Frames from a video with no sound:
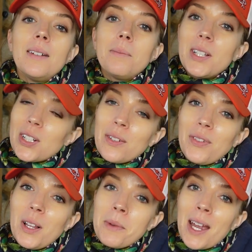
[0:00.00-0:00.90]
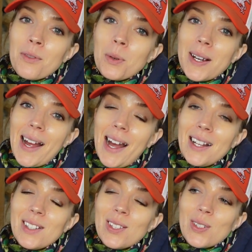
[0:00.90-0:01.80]
Be sure to follow me everywhere
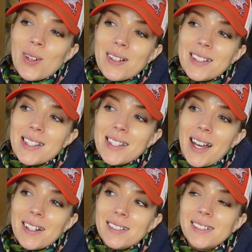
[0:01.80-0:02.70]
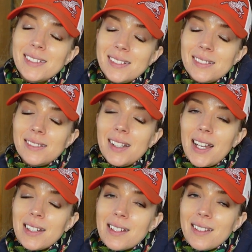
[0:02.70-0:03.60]
at Strong in the Saddle.
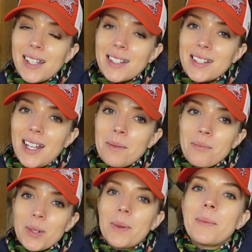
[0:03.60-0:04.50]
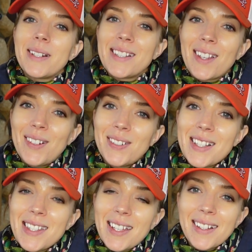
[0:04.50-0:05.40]
And until next time, remember, it's
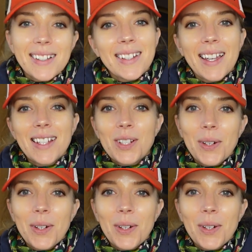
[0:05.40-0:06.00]
always a good day to